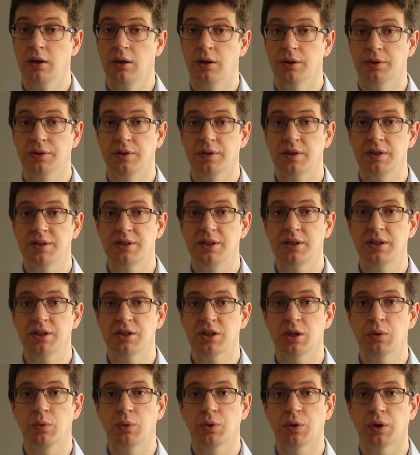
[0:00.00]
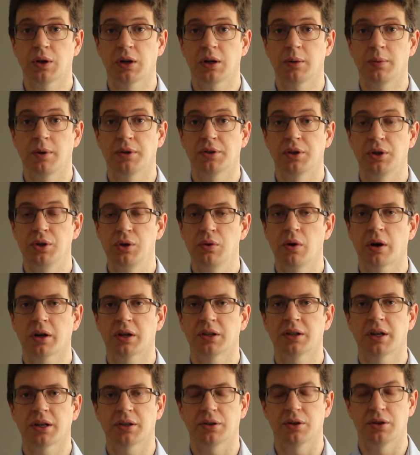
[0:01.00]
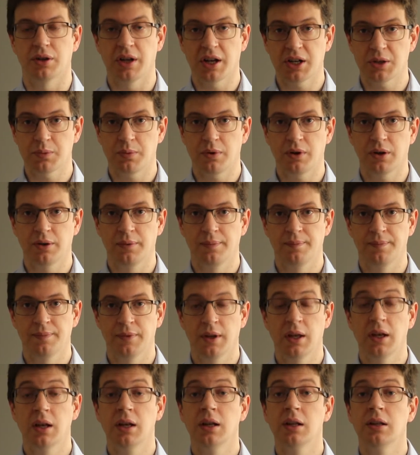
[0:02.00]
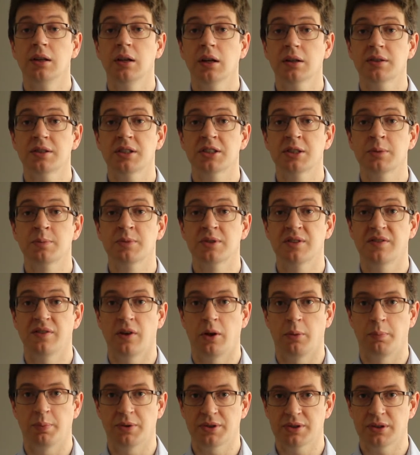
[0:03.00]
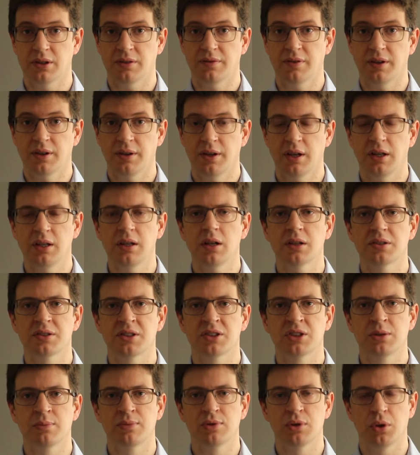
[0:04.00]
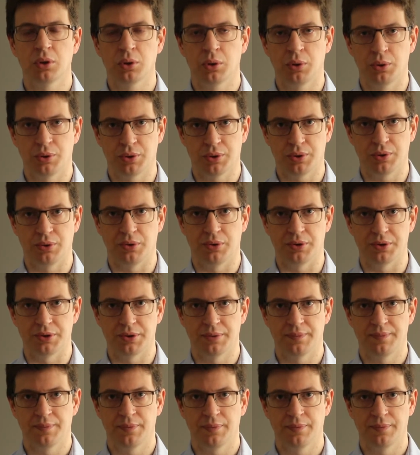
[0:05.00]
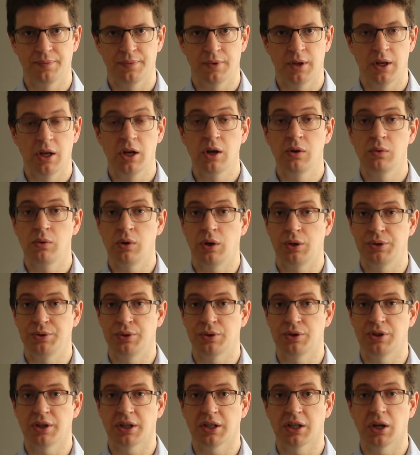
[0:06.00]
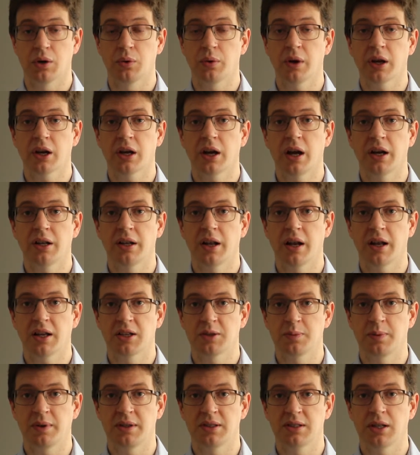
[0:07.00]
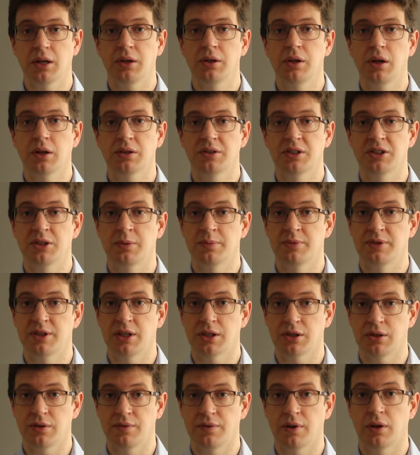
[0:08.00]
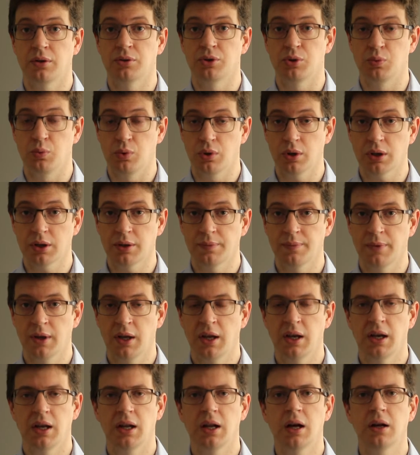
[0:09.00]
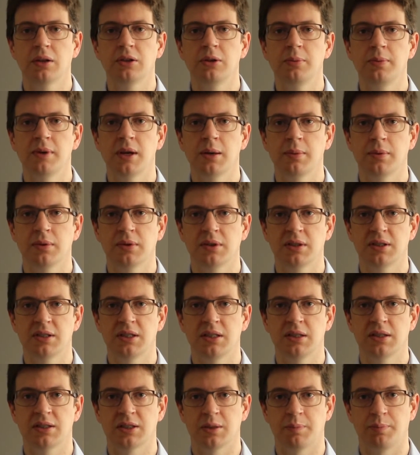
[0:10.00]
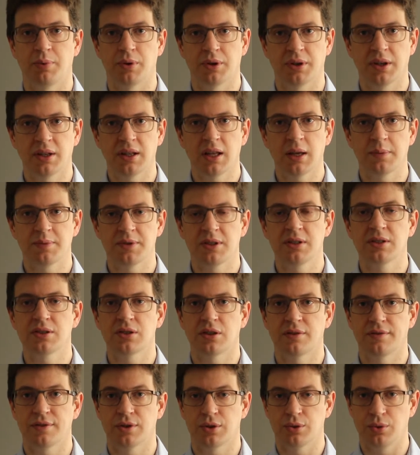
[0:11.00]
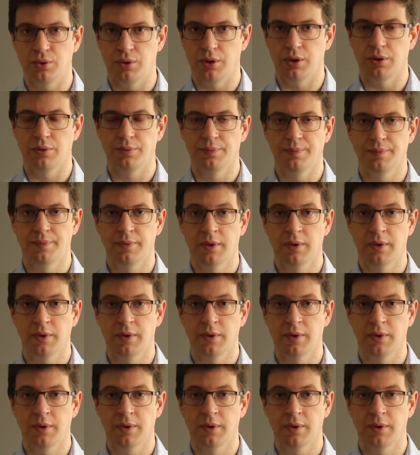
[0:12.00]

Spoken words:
On today's edition we'll talk about the new architecture dashboard, the OutSystems developer survey and the OutSystems Low-Code Schools. We also check a quick guide that explains how the OutSystems session values work and how to be able to see the supported apps in Service Studio.